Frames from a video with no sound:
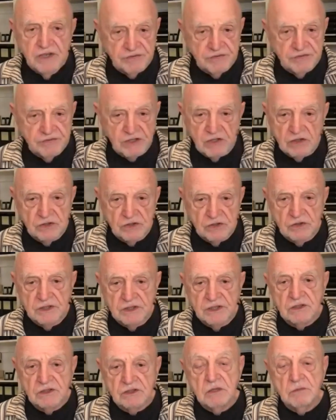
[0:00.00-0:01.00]
difficult to do
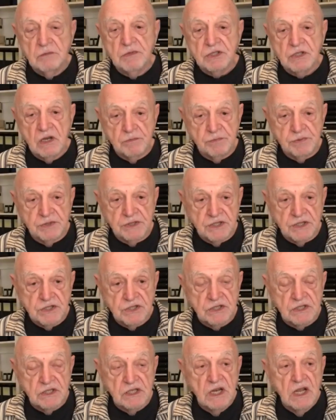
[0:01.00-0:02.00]
and there's so much
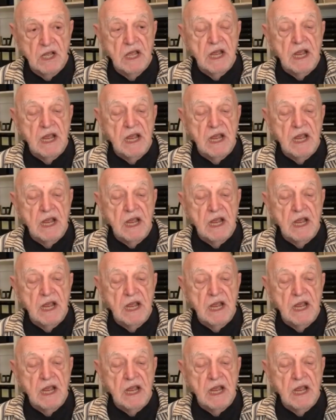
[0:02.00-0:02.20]
competition.